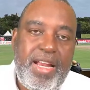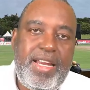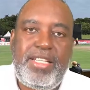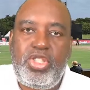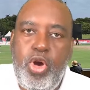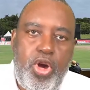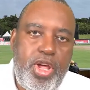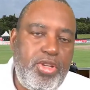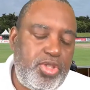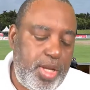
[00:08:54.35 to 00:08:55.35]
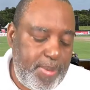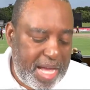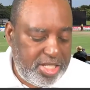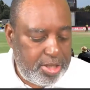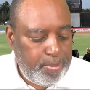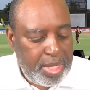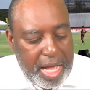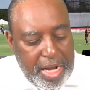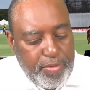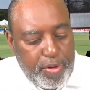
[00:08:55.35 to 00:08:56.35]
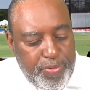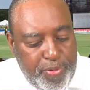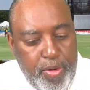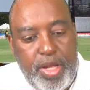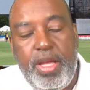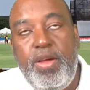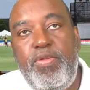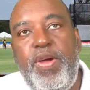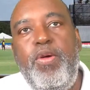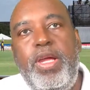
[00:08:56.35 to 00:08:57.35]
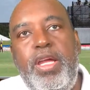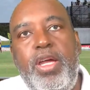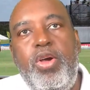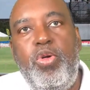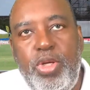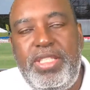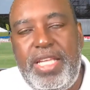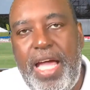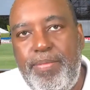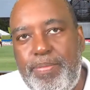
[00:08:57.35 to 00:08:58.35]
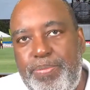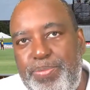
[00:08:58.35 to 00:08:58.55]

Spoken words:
Let's go down to the match and have a very, very good time.